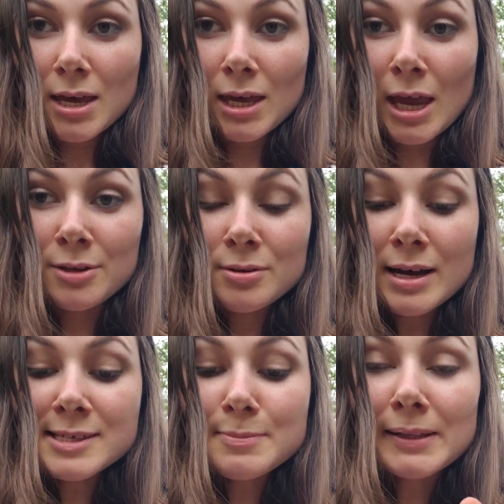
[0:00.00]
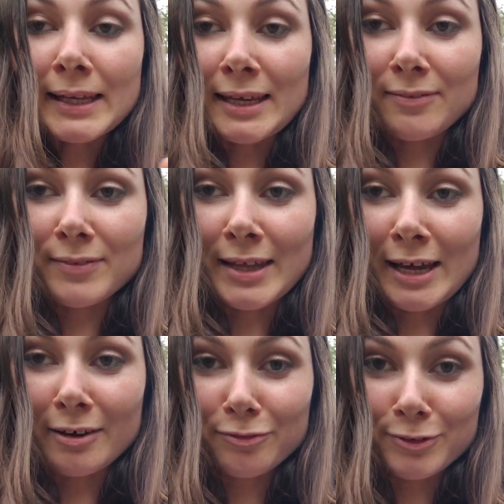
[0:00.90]
Can you guys believe
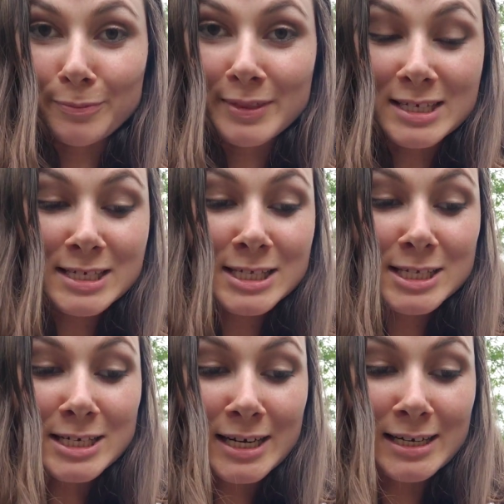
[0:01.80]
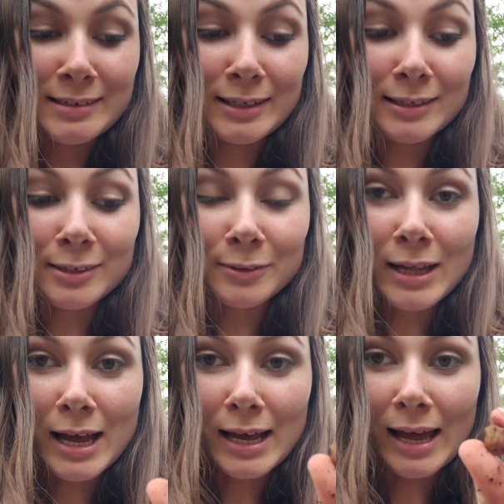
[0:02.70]
that from this tiny little
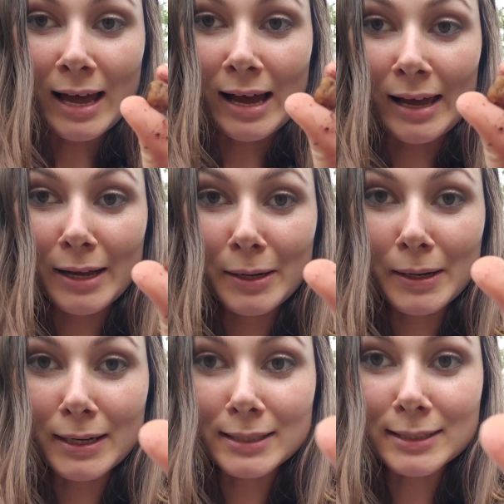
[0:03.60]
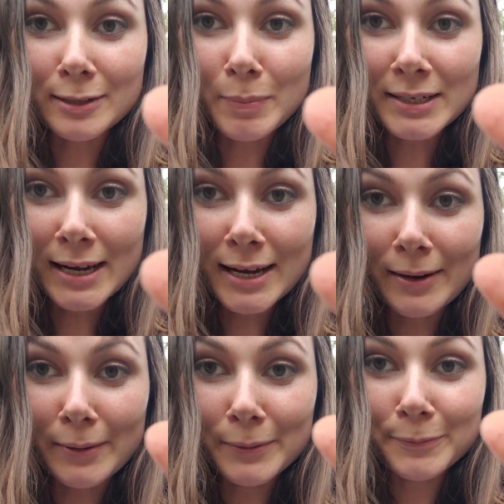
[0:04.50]
guy, this little
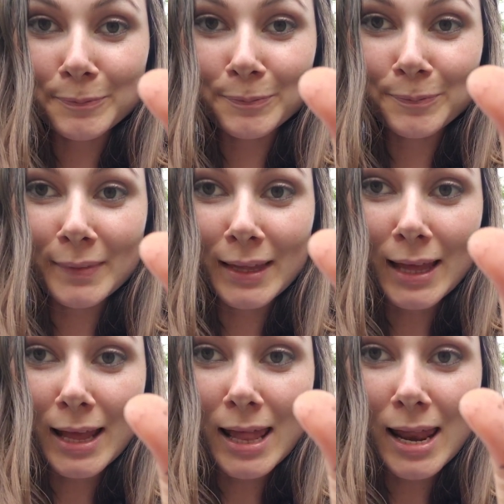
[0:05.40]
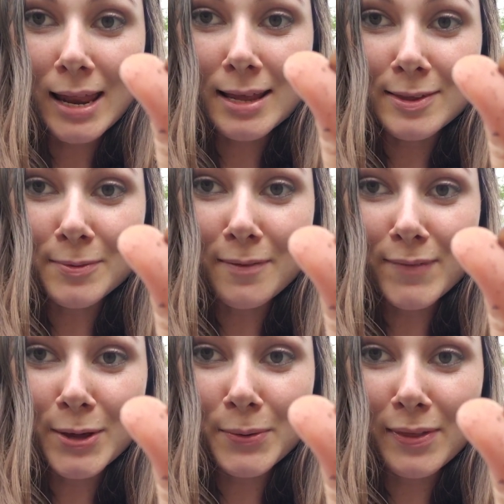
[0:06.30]
potato, doesn't want
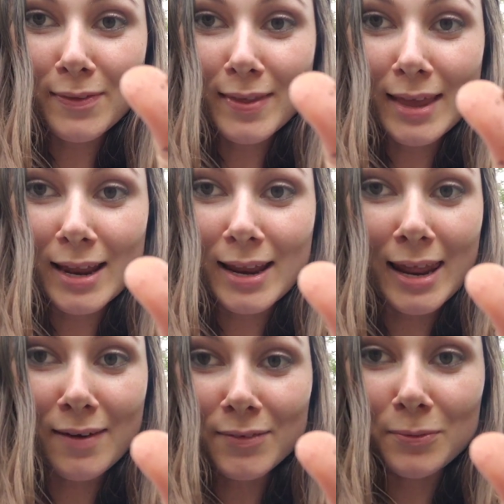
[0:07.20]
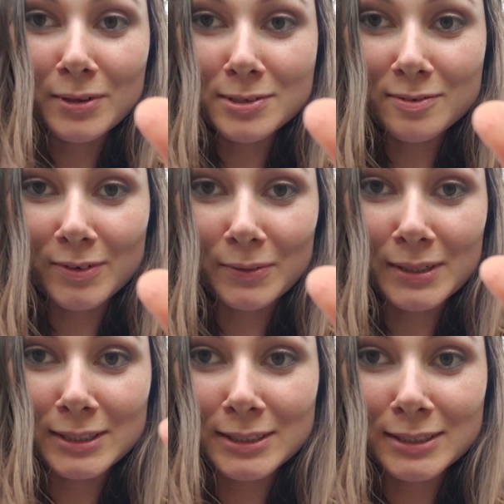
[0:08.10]
to focus? It never wants to
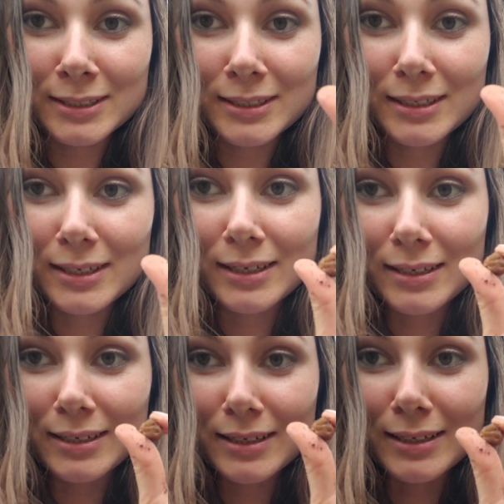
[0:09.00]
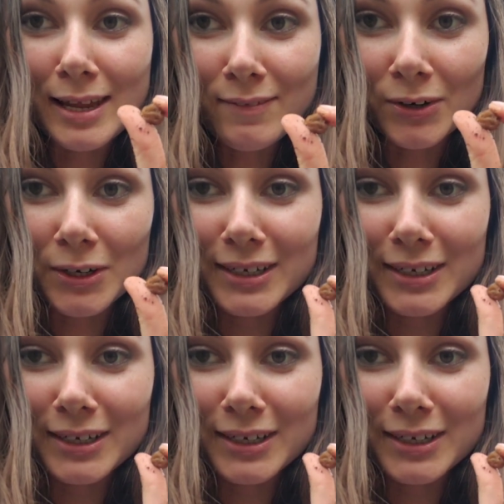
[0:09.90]
focus. Never.